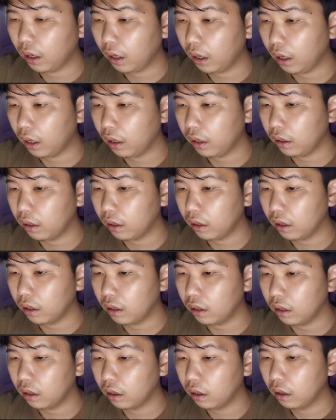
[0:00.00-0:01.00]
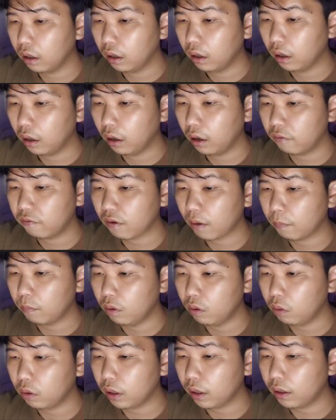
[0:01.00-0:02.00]
And then if
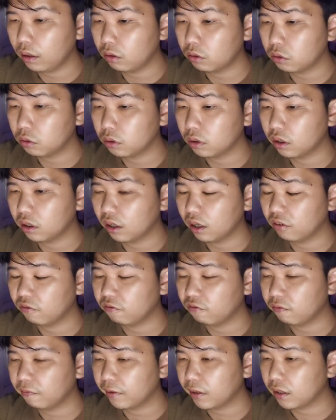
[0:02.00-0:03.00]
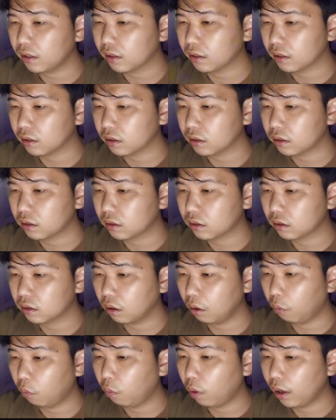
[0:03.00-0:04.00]
I'm looking to the
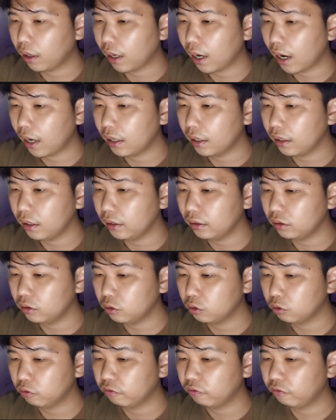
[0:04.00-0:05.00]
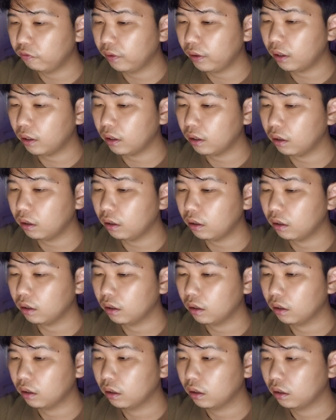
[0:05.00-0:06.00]
advanced, what I need to fill
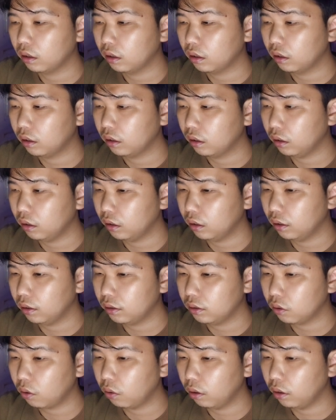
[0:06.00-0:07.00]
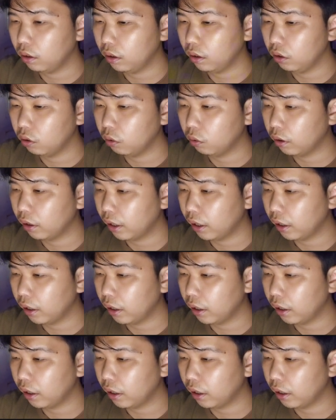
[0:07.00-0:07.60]
is only your